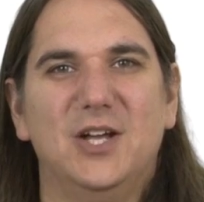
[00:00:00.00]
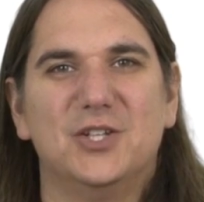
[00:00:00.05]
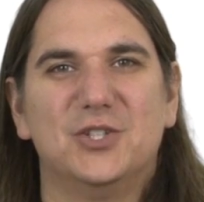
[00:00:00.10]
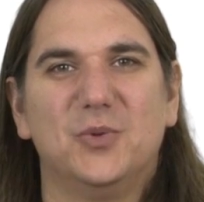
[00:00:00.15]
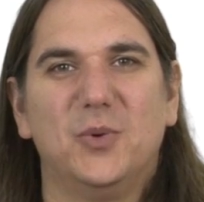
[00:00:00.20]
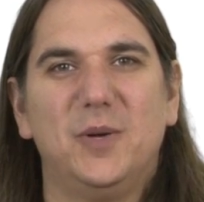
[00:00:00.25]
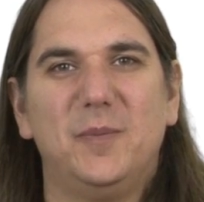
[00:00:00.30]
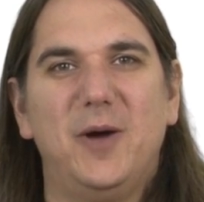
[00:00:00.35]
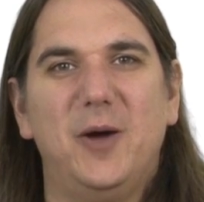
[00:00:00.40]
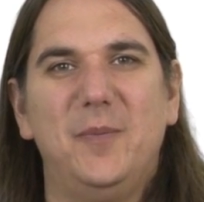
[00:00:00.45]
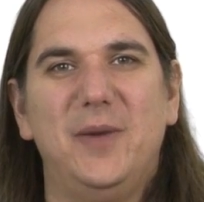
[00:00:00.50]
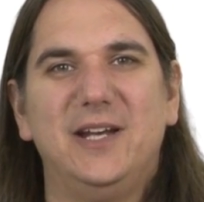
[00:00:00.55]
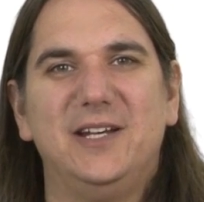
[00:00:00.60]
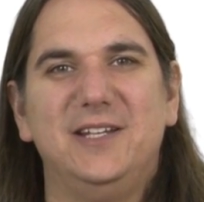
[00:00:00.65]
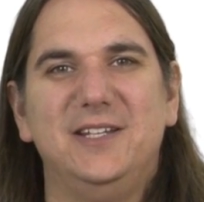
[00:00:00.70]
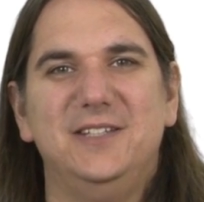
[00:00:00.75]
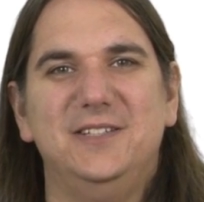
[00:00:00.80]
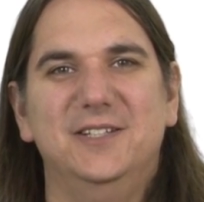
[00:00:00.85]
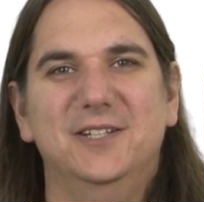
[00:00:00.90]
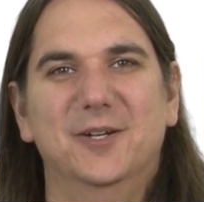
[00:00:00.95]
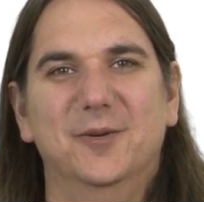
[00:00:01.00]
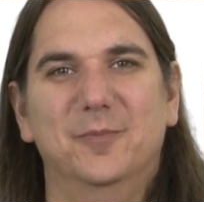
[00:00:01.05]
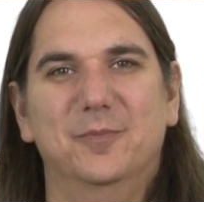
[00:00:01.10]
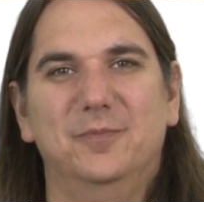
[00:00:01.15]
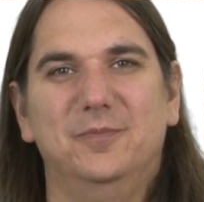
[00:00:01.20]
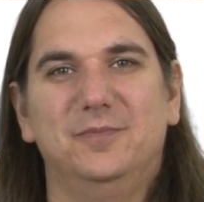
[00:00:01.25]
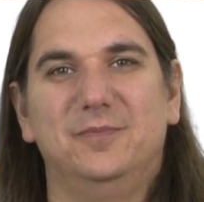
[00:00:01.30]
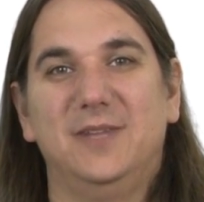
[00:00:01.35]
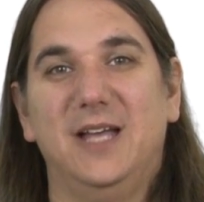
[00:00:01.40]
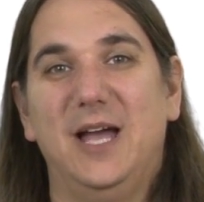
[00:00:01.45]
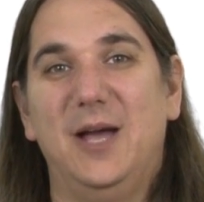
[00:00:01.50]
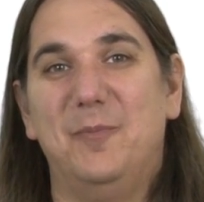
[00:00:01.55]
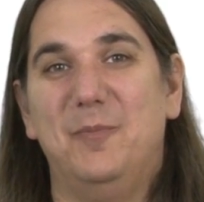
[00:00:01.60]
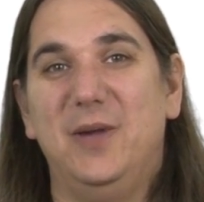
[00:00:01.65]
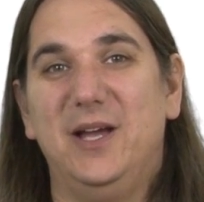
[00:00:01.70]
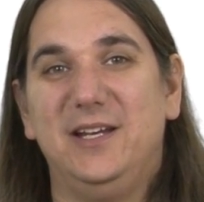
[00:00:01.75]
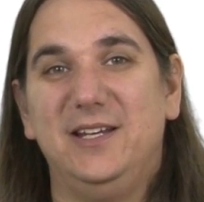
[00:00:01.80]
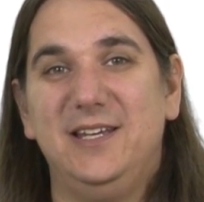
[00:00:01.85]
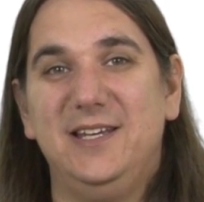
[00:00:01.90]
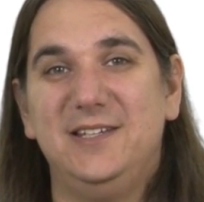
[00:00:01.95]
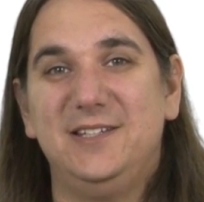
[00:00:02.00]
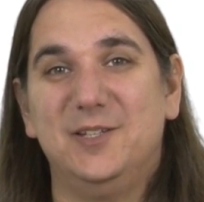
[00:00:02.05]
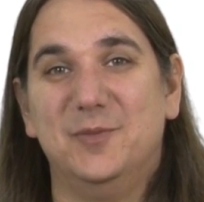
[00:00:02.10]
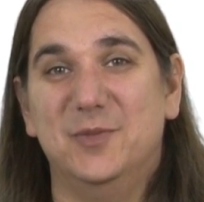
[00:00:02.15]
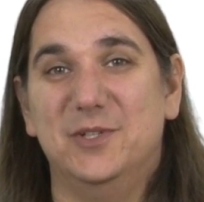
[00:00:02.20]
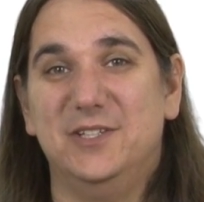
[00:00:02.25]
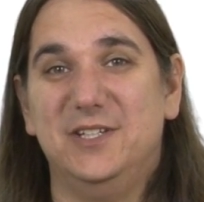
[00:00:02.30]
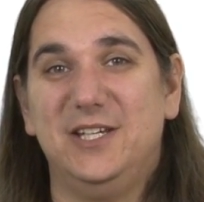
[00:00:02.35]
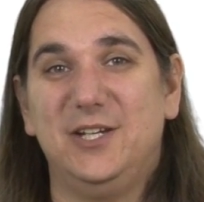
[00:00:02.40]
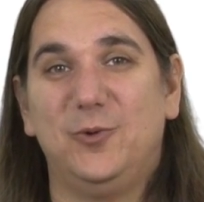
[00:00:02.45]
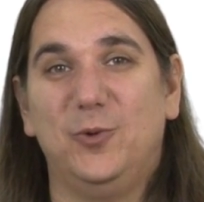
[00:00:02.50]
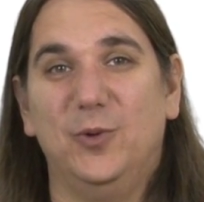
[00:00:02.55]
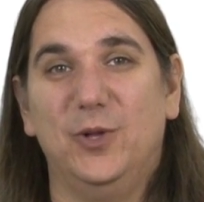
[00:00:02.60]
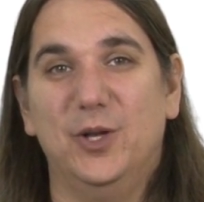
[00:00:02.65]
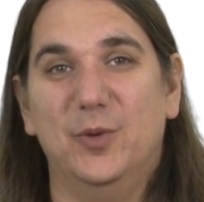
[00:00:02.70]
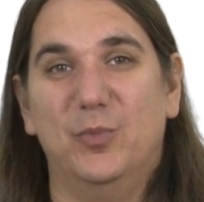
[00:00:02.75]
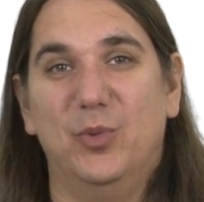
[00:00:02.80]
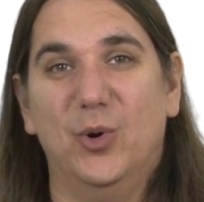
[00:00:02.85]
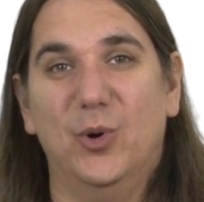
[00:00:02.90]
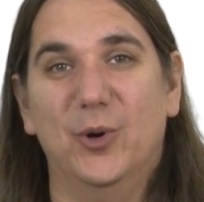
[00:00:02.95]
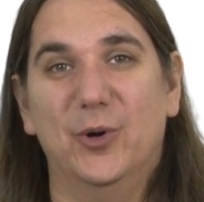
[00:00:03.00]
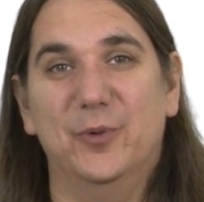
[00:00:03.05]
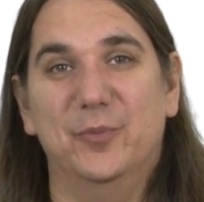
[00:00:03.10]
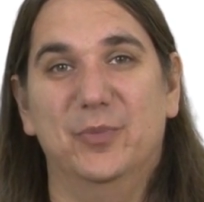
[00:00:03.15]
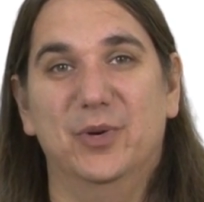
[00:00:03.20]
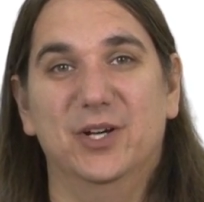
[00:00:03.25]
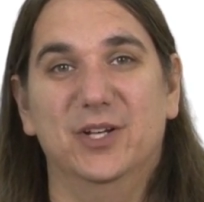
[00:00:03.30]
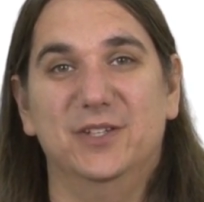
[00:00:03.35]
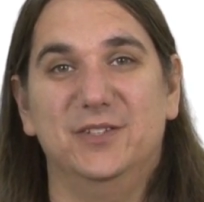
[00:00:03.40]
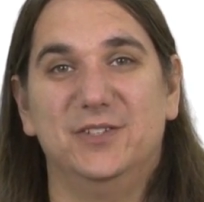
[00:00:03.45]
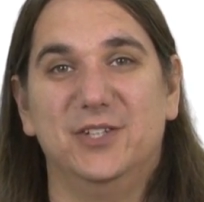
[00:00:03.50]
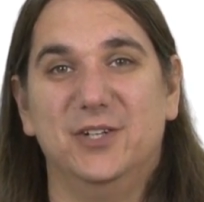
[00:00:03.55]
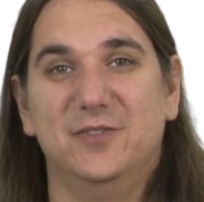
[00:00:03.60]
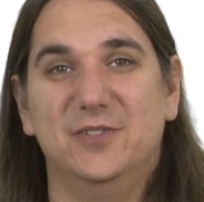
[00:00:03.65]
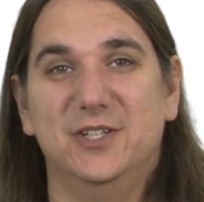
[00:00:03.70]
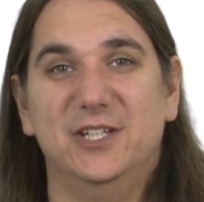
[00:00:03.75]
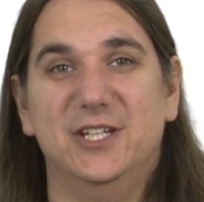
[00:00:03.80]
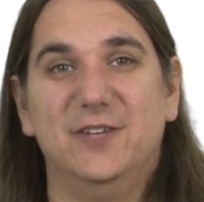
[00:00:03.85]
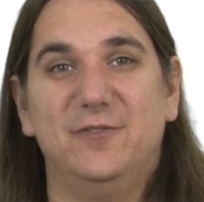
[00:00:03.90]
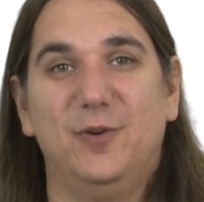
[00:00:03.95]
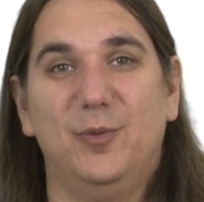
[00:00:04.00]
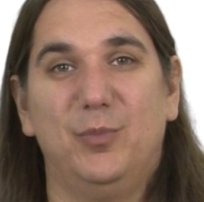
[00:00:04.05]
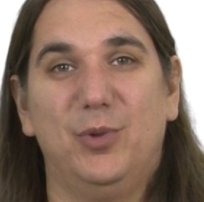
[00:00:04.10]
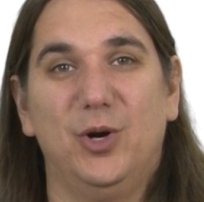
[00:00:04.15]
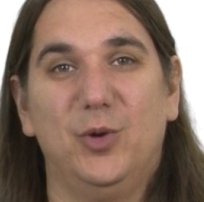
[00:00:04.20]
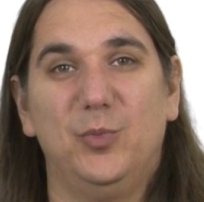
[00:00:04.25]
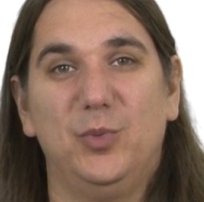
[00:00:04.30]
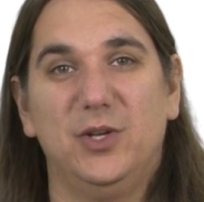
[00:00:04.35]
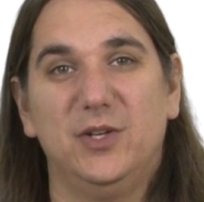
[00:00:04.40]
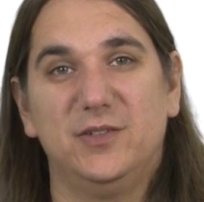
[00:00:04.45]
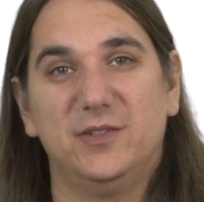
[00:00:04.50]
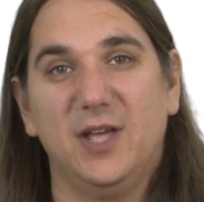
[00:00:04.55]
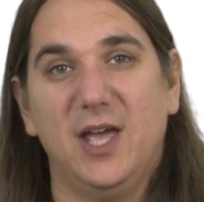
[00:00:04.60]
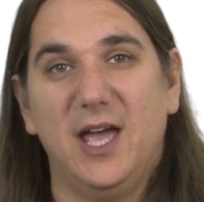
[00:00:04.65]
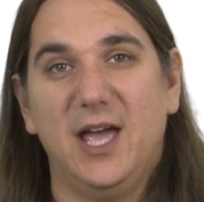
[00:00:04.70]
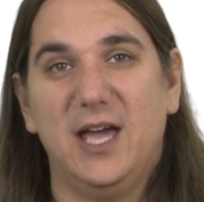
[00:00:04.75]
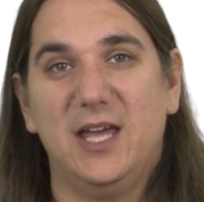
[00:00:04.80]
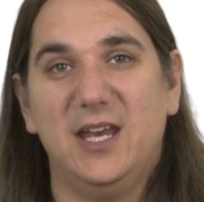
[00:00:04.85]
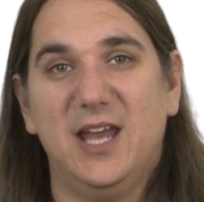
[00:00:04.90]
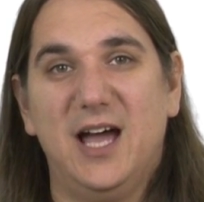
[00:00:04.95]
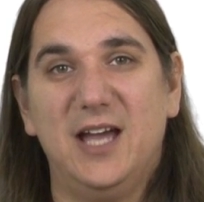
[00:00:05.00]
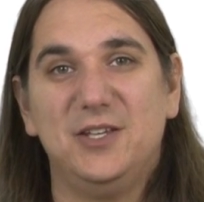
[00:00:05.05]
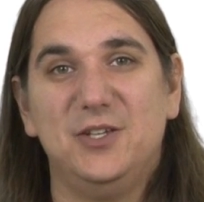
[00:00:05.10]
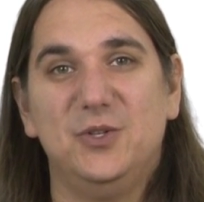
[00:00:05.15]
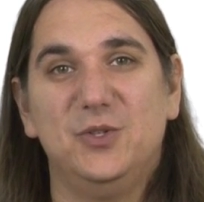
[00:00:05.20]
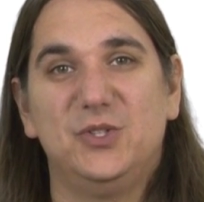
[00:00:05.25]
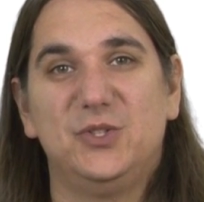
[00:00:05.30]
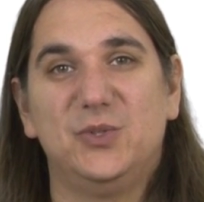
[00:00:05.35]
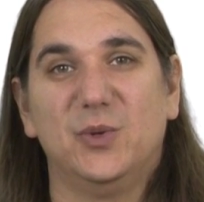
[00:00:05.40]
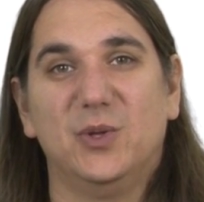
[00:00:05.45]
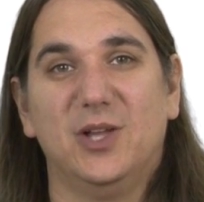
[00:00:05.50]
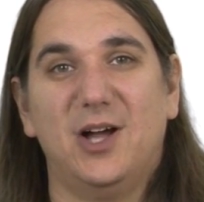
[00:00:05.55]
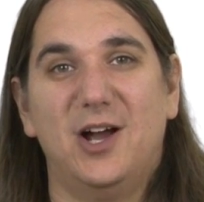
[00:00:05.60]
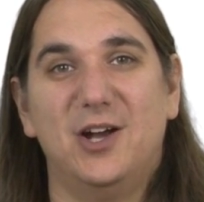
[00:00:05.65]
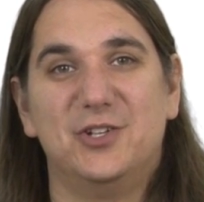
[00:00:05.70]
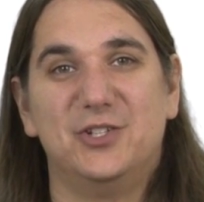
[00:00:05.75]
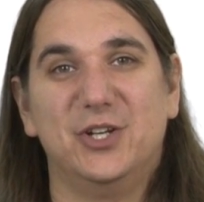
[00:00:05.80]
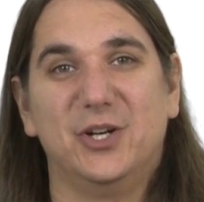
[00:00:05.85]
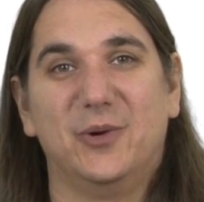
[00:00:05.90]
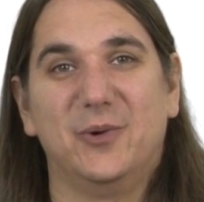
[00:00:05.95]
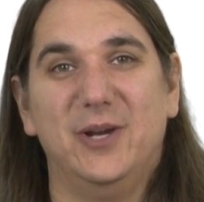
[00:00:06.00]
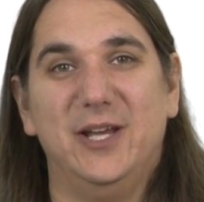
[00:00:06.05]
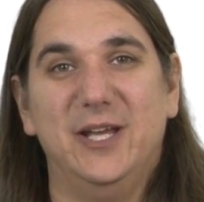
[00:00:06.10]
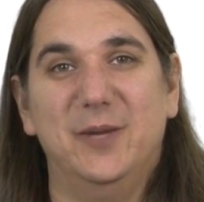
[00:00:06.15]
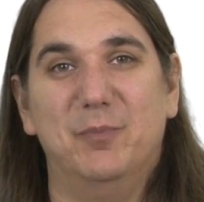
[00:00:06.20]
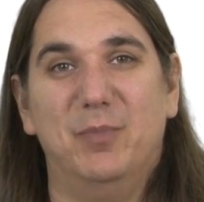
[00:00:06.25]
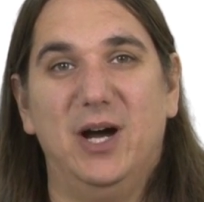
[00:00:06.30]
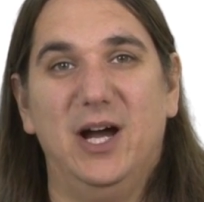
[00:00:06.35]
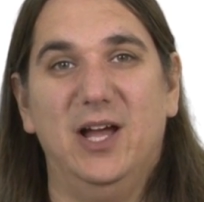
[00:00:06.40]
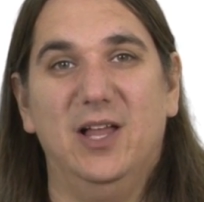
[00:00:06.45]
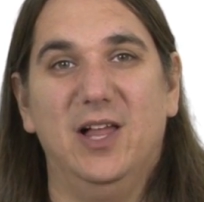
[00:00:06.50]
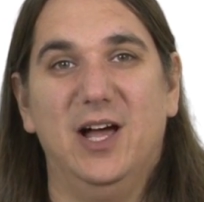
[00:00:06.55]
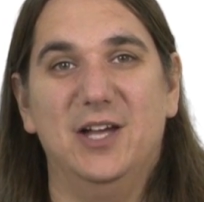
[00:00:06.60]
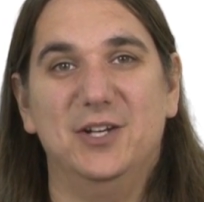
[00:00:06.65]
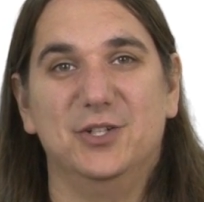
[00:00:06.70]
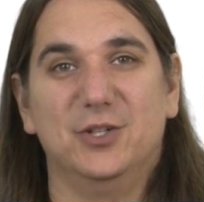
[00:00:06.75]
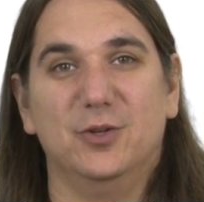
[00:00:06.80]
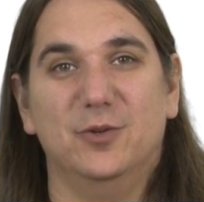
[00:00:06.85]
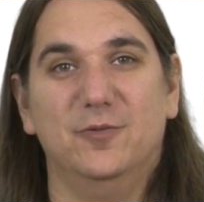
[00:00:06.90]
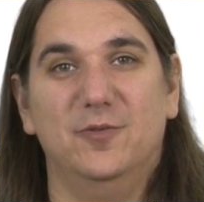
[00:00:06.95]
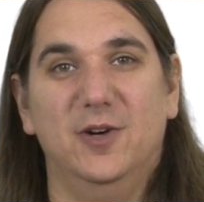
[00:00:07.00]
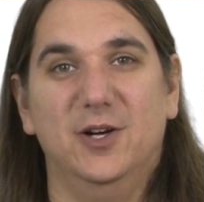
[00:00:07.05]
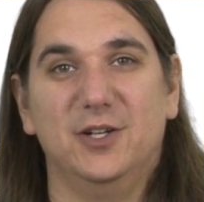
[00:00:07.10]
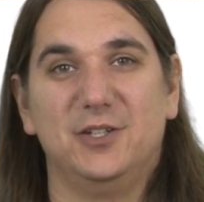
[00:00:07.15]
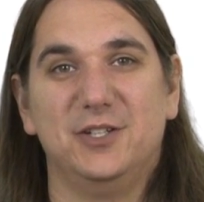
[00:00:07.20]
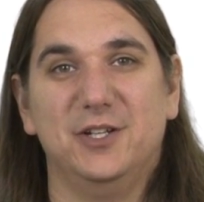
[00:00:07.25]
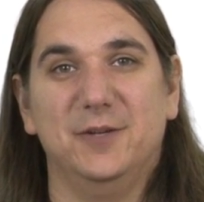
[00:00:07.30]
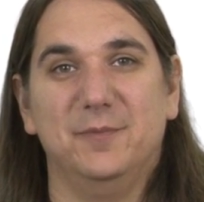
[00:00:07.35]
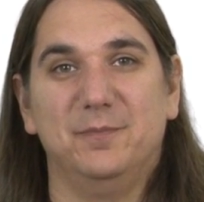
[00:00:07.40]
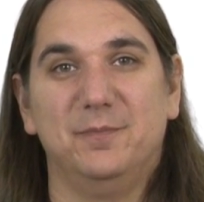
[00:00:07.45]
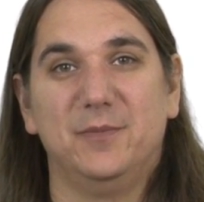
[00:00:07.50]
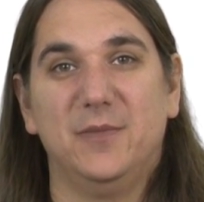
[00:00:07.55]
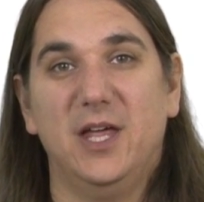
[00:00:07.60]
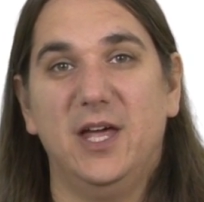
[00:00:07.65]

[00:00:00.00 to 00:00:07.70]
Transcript: So what about magnesium? Magnesium is equally important, but it serves a different purpose and not used to a large degree in biological function.